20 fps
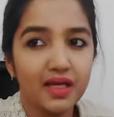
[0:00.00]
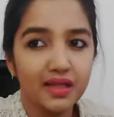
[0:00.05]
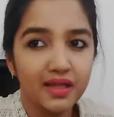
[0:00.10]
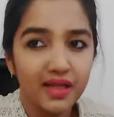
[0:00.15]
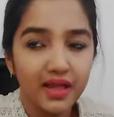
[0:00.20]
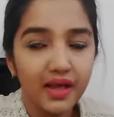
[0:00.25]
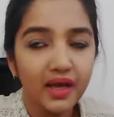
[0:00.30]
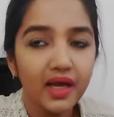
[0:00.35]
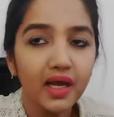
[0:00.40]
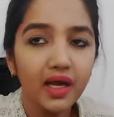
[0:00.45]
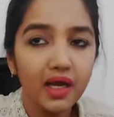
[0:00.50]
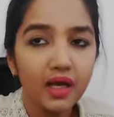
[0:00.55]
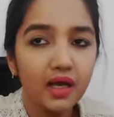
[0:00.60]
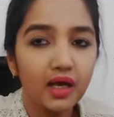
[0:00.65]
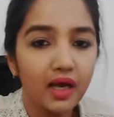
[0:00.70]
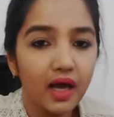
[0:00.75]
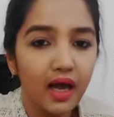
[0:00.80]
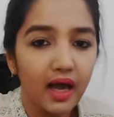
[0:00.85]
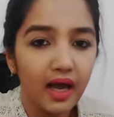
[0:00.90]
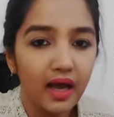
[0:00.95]
There,
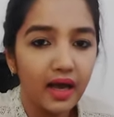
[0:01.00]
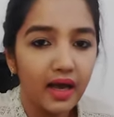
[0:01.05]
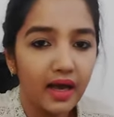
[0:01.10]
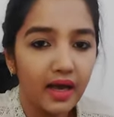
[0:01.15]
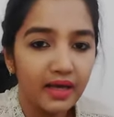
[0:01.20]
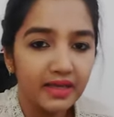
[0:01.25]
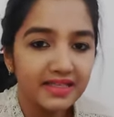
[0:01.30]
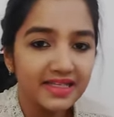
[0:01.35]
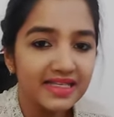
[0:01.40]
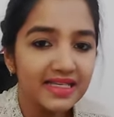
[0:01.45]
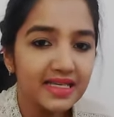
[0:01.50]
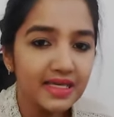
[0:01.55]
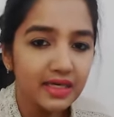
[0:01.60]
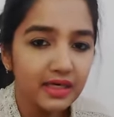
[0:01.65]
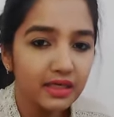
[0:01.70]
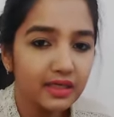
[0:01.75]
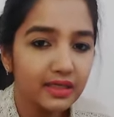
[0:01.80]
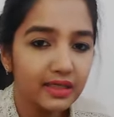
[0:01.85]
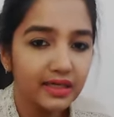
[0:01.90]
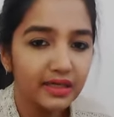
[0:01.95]
I see
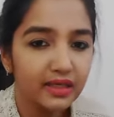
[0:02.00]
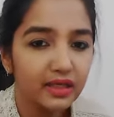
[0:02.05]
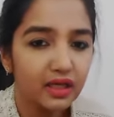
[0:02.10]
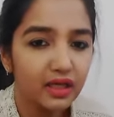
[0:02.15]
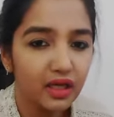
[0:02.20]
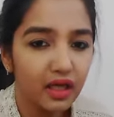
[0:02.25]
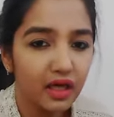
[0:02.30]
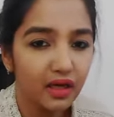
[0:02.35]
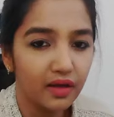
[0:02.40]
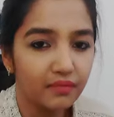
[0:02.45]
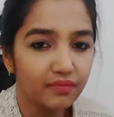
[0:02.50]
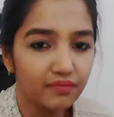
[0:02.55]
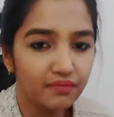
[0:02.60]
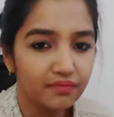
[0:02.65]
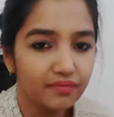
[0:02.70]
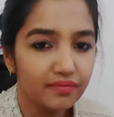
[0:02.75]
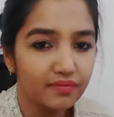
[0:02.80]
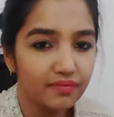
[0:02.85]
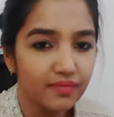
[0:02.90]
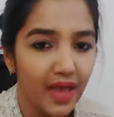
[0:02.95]
a little
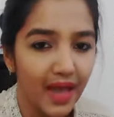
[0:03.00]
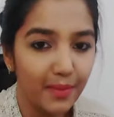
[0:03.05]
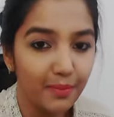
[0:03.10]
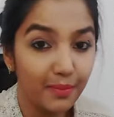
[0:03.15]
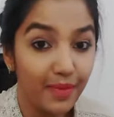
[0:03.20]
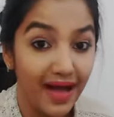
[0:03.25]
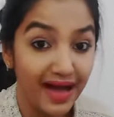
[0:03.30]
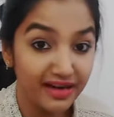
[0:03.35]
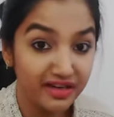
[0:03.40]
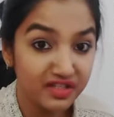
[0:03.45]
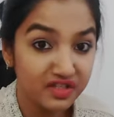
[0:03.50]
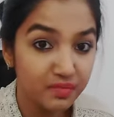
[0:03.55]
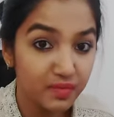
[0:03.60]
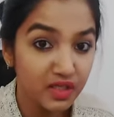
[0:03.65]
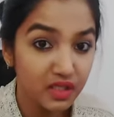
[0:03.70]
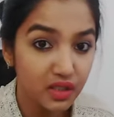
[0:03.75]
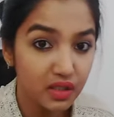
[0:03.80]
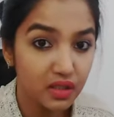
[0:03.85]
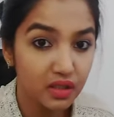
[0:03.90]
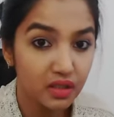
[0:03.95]

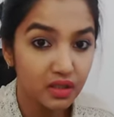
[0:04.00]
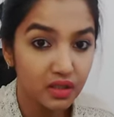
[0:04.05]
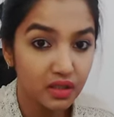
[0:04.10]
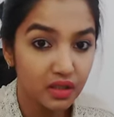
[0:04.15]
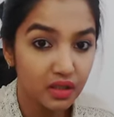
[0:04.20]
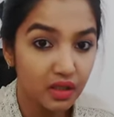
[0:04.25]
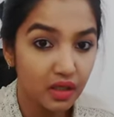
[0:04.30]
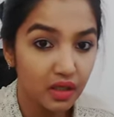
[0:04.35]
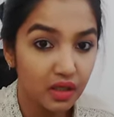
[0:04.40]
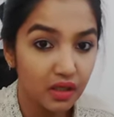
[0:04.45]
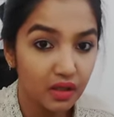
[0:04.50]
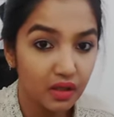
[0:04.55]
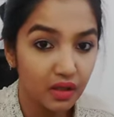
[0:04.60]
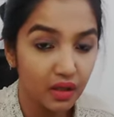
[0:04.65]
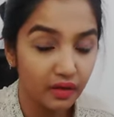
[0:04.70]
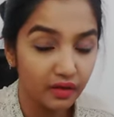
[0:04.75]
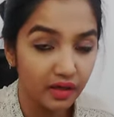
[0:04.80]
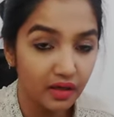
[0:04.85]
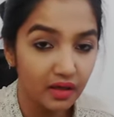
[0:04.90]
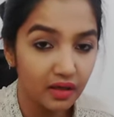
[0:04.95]
embarrassment,
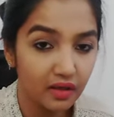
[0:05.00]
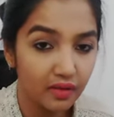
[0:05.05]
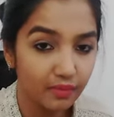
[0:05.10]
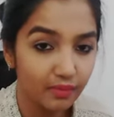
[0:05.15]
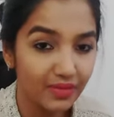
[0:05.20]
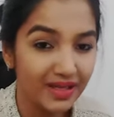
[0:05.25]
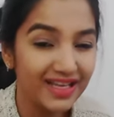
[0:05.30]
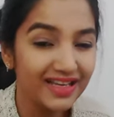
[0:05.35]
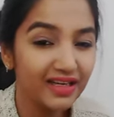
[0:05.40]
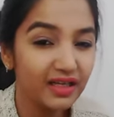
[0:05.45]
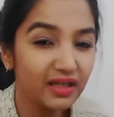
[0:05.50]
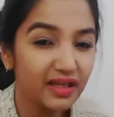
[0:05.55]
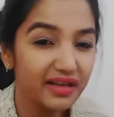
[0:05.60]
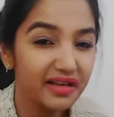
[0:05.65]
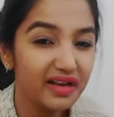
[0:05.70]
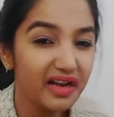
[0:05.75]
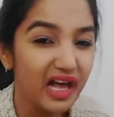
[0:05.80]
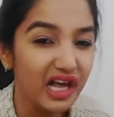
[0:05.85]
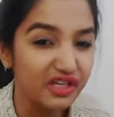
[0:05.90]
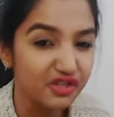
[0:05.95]
okay, being a
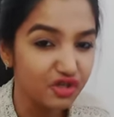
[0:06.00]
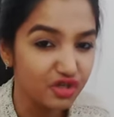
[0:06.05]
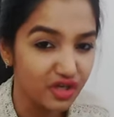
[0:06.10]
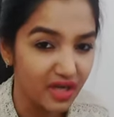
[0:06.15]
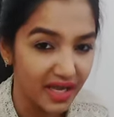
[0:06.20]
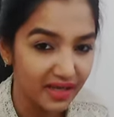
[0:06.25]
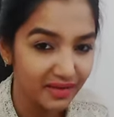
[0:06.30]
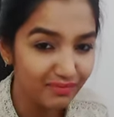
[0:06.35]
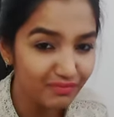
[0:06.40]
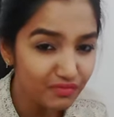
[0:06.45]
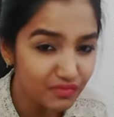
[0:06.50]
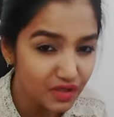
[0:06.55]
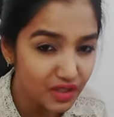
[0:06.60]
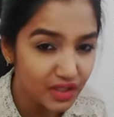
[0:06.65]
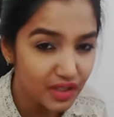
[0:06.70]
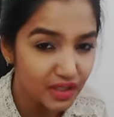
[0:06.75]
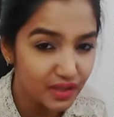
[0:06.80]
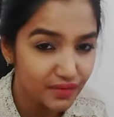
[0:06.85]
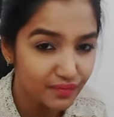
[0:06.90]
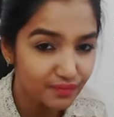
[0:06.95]
little
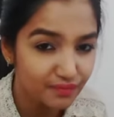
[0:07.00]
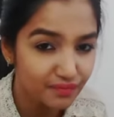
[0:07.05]
ashamed,